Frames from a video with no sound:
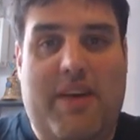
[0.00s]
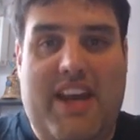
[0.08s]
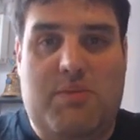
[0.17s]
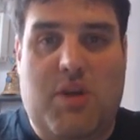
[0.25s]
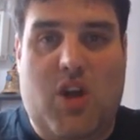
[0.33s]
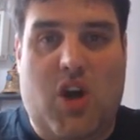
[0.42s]

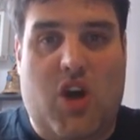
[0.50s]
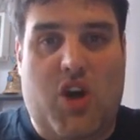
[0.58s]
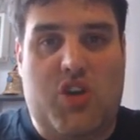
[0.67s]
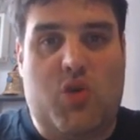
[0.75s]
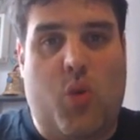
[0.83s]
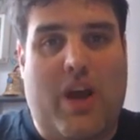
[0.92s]
is
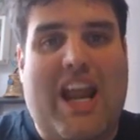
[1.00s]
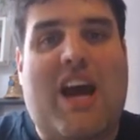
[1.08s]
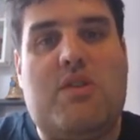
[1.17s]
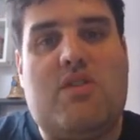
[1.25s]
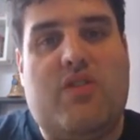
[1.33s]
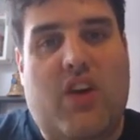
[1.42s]
because when I
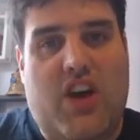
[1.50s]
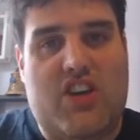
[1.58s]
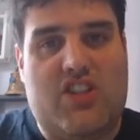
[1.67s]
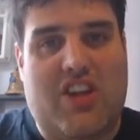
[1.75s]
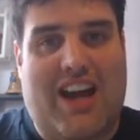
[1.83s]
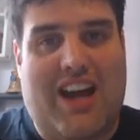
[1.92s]
was
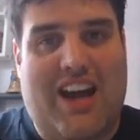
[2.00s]
first